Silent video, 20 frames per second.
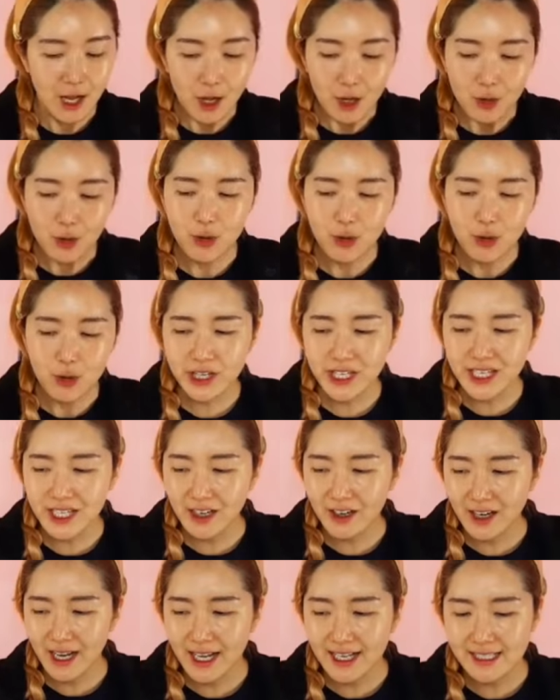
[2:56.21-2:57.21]
who
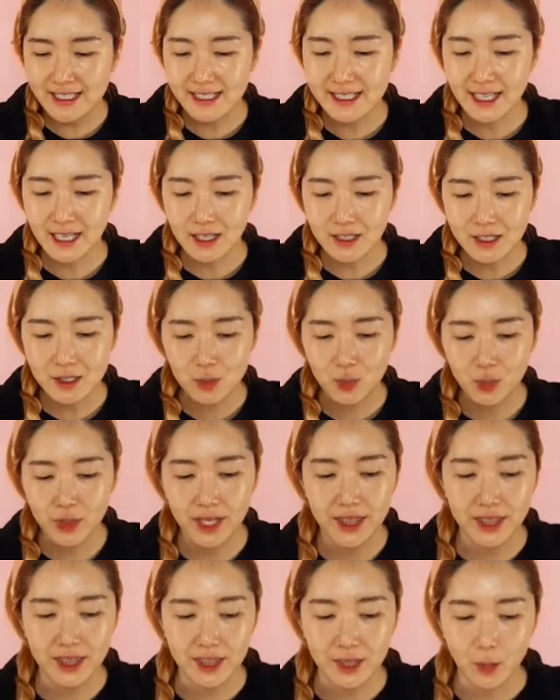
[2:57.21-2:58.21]
here has dealt
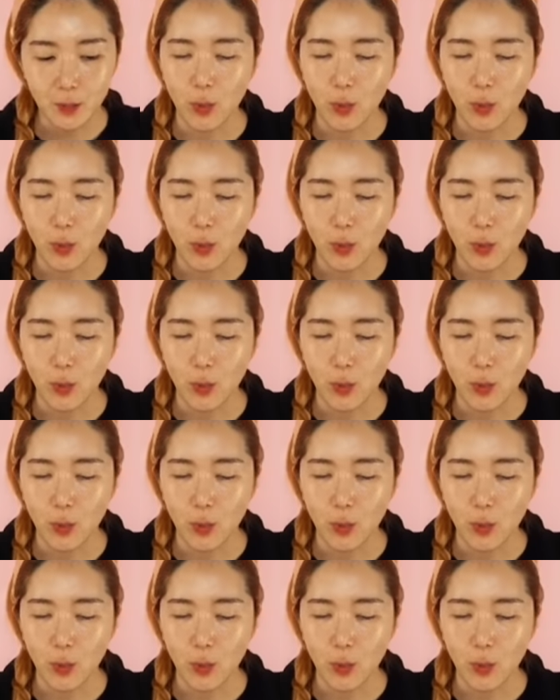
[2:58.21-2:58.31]
with